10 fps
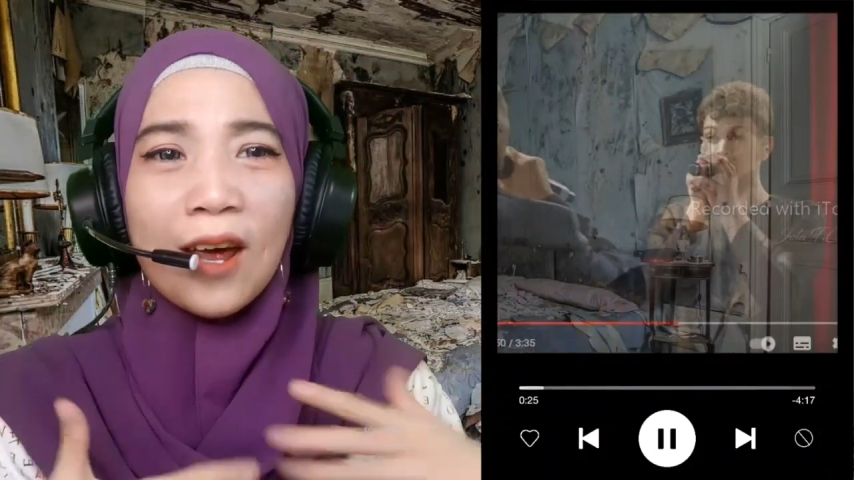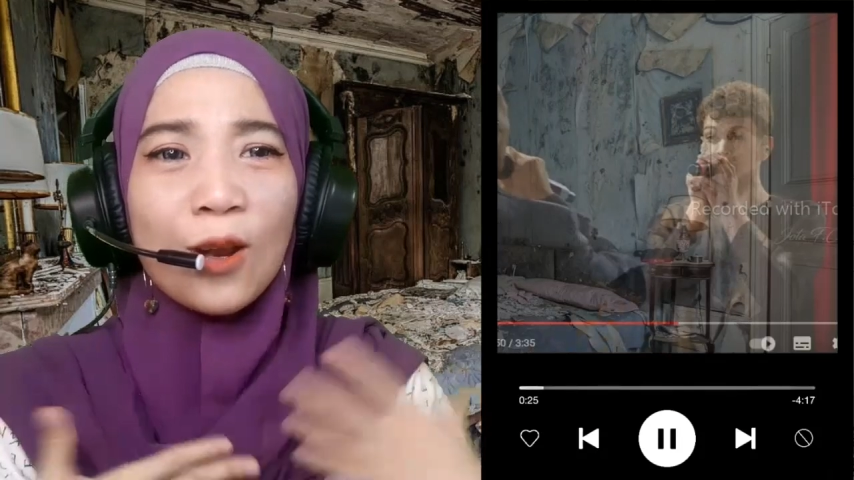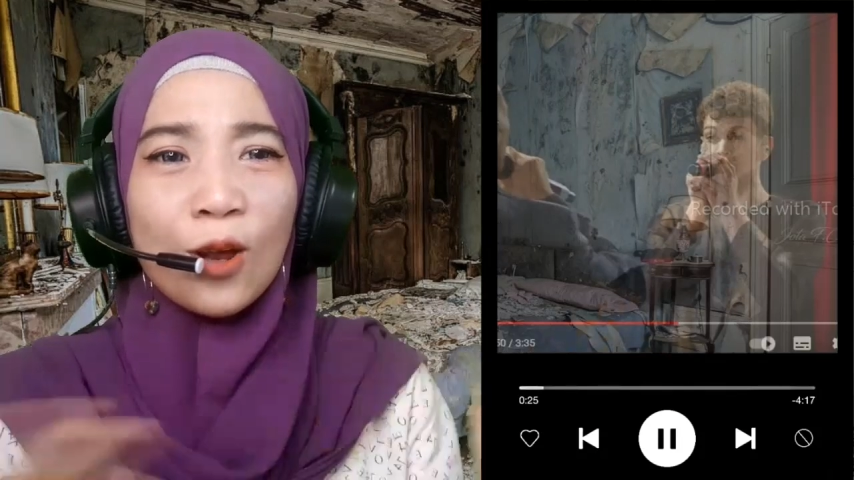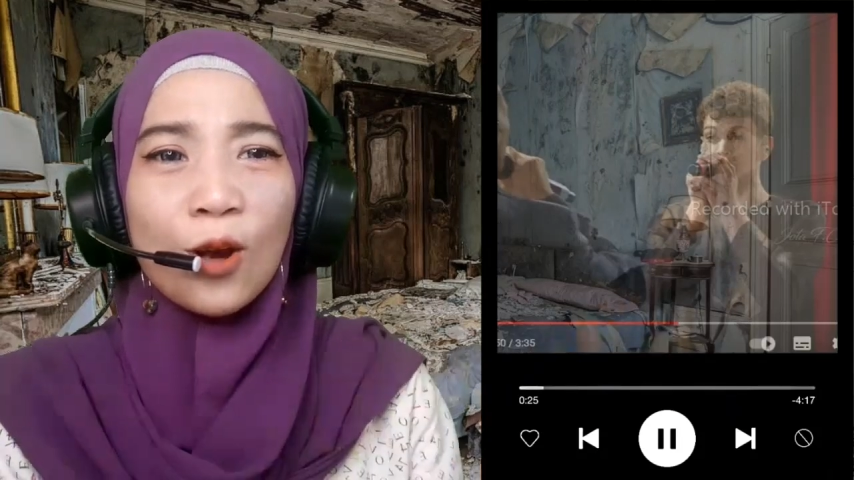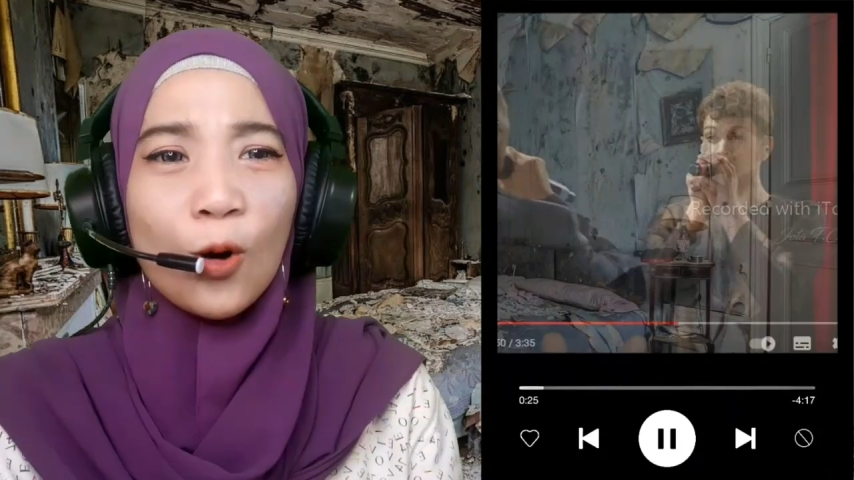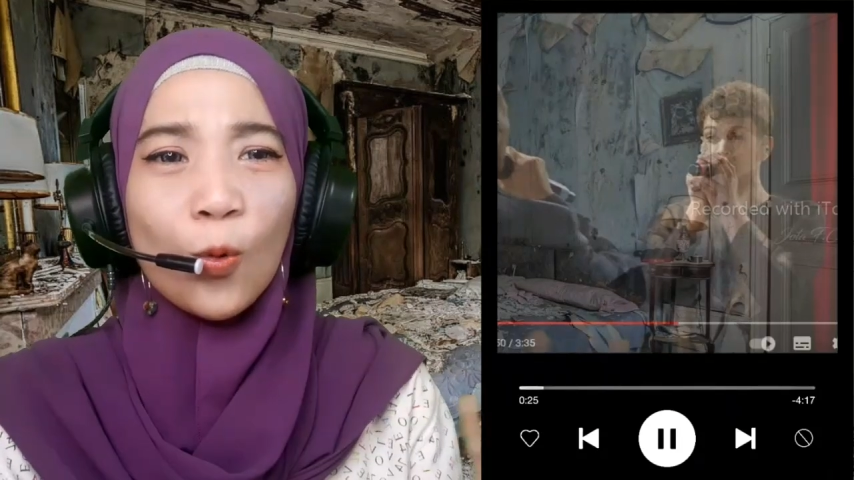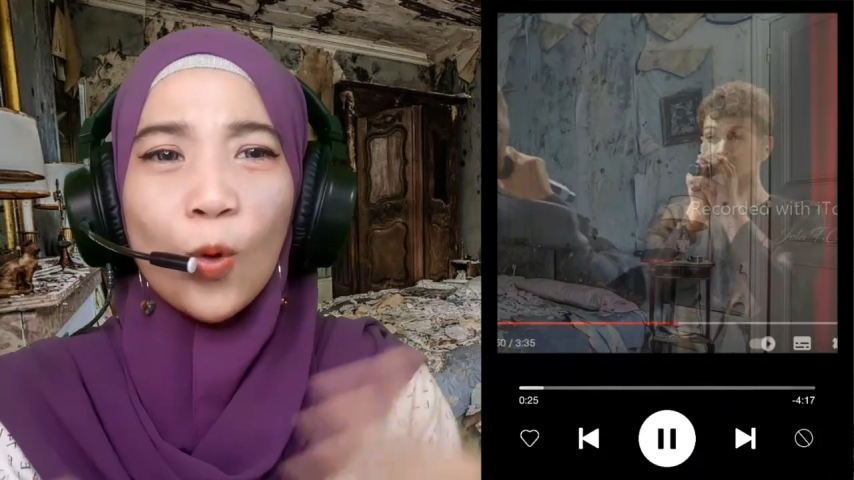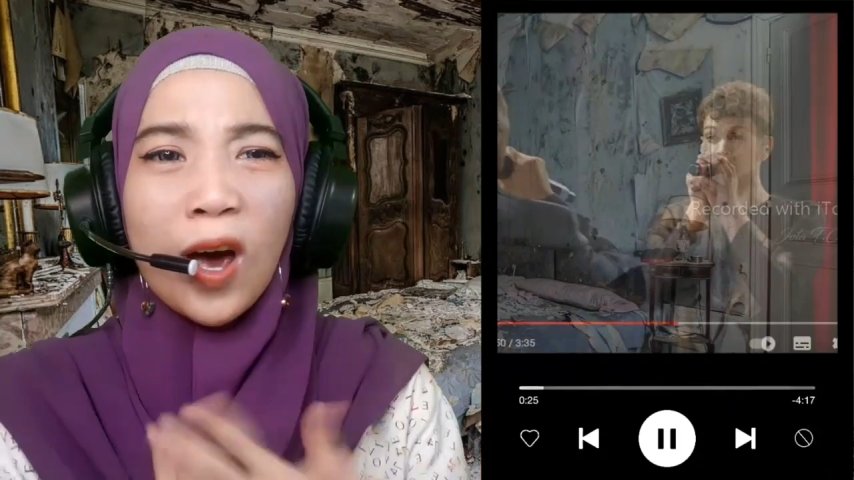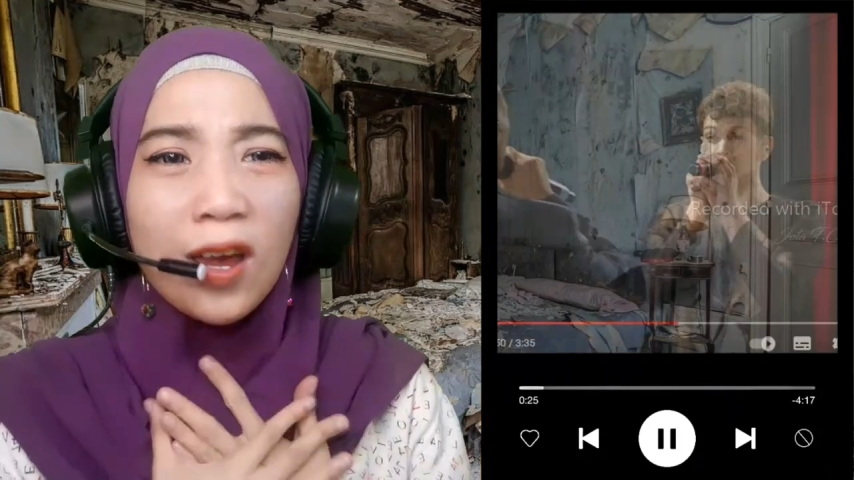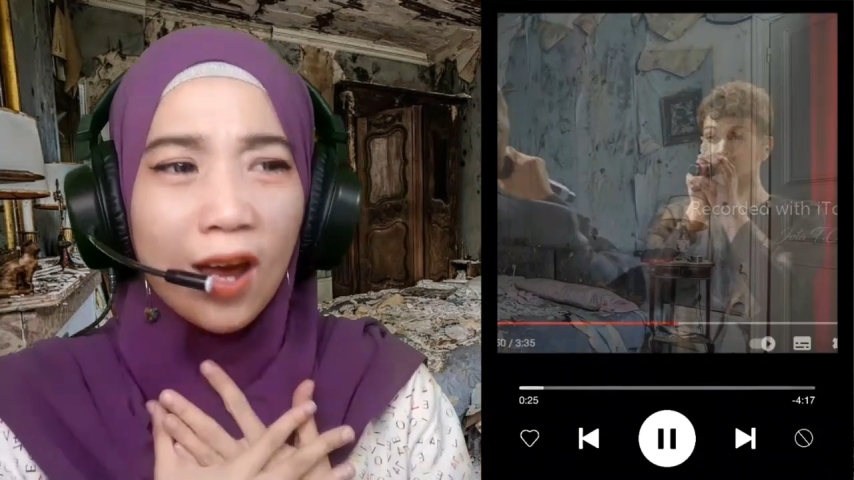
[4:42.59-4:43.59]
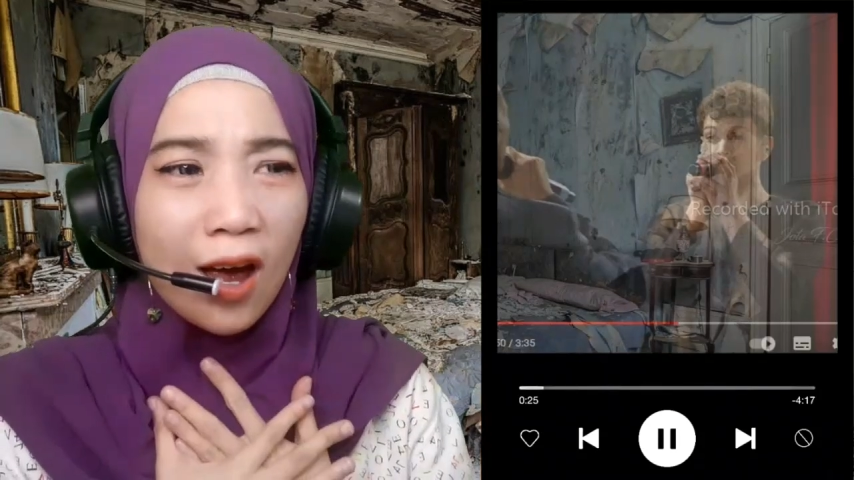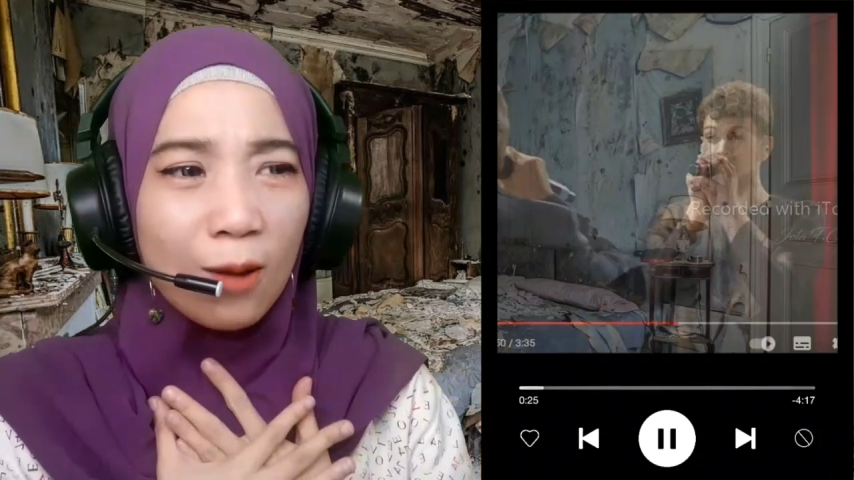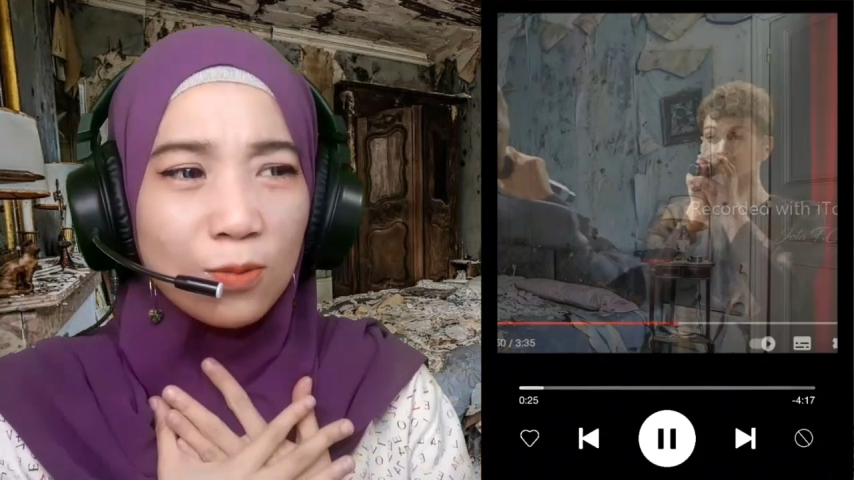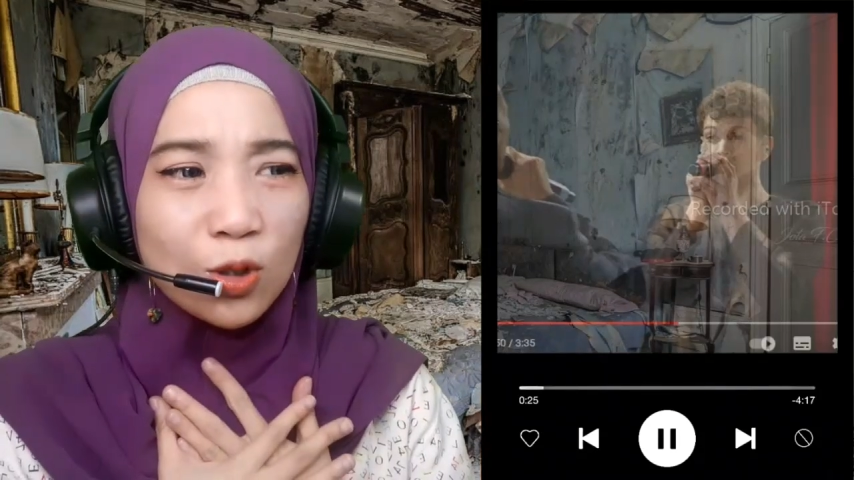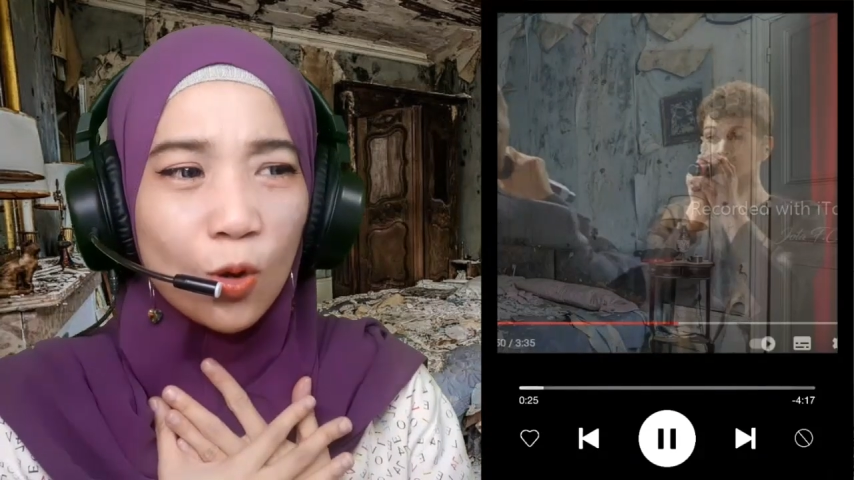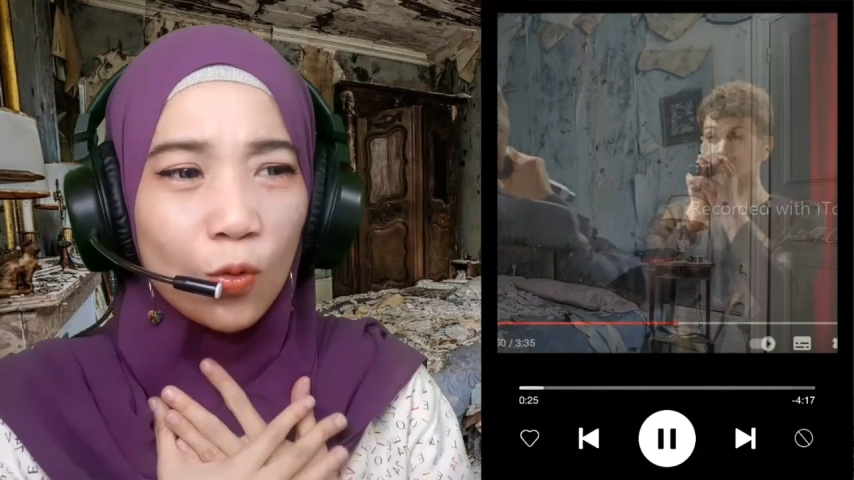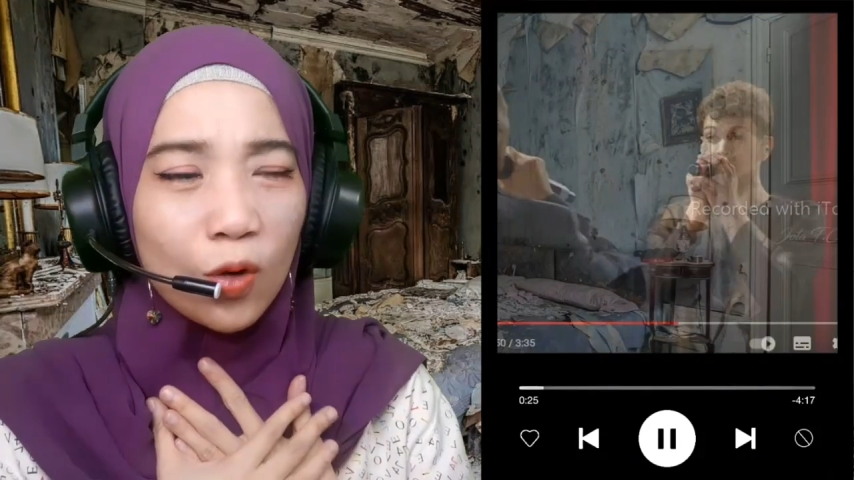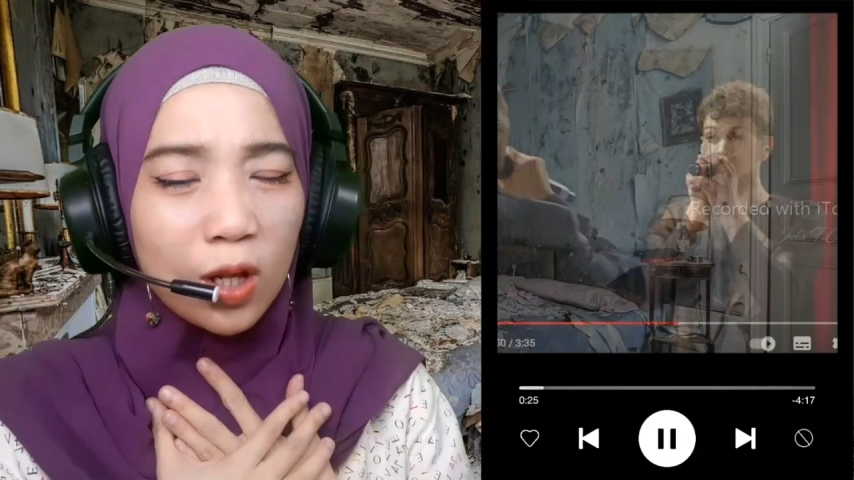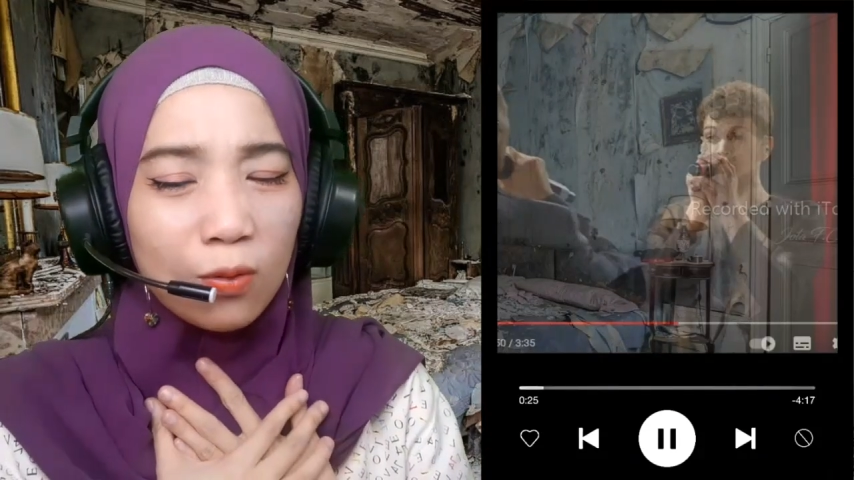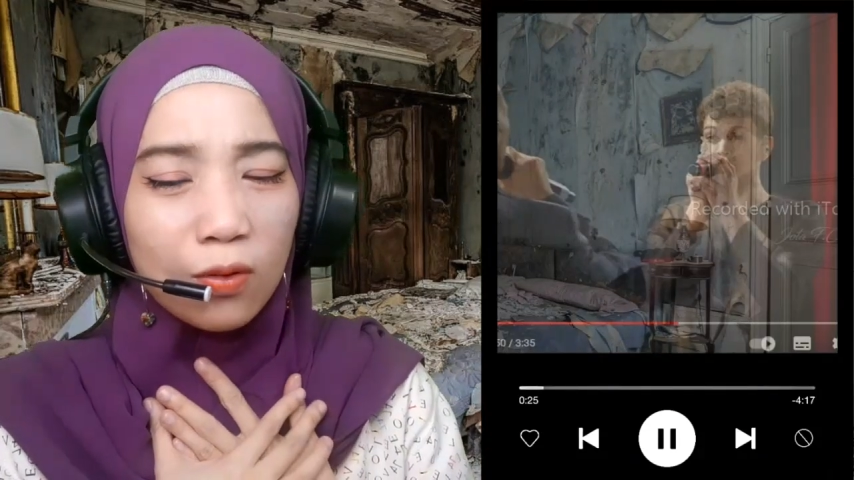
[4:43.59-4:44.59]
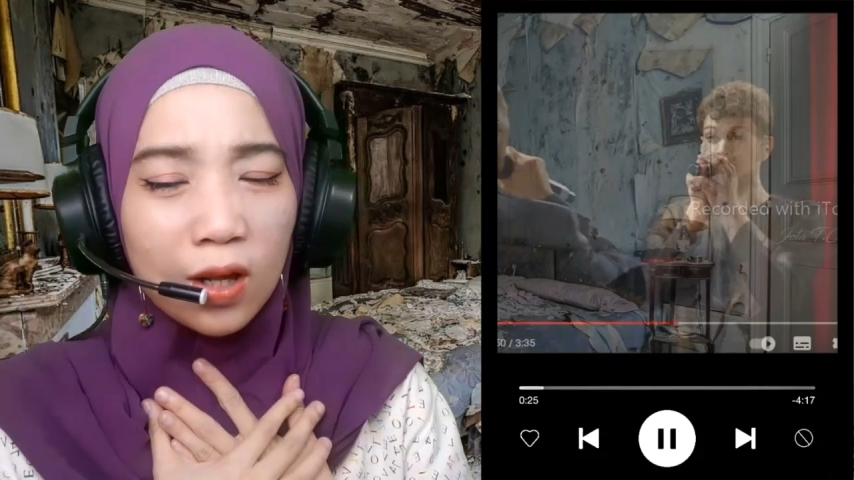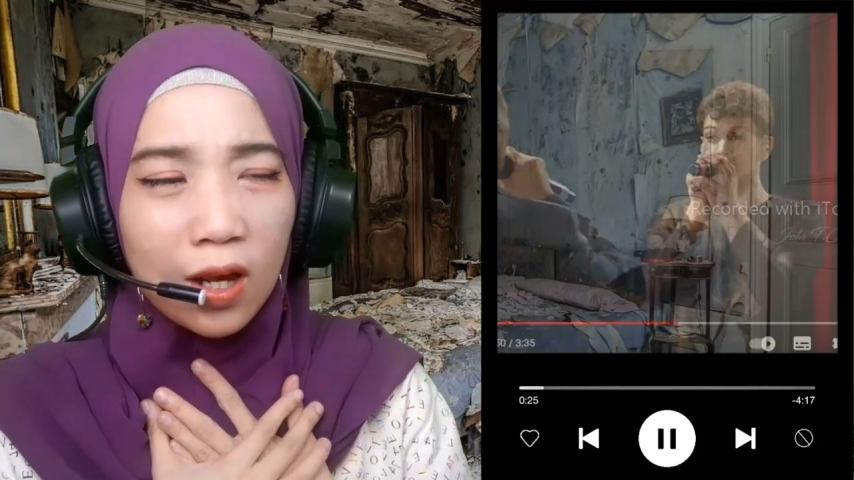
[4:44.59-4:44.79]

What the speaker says: I don't know why I'm so very